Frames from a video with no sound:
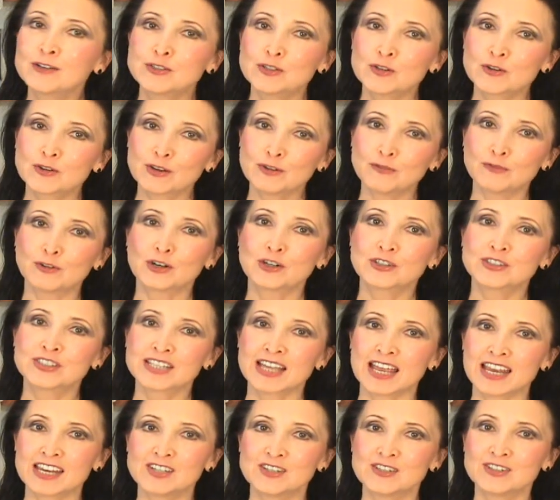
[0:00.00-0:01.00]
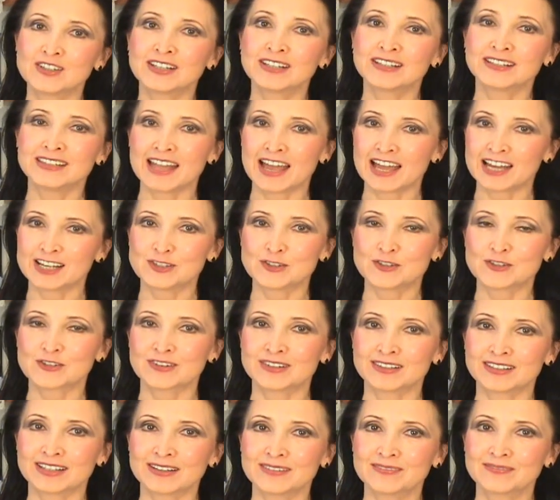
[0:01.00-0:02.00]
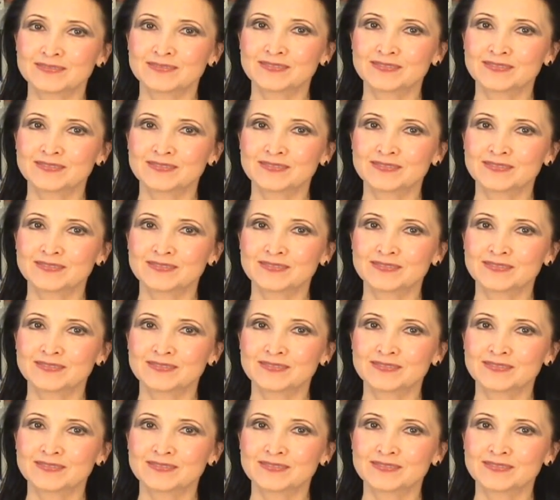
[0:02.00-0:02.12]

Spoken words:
to reverse aging naturally.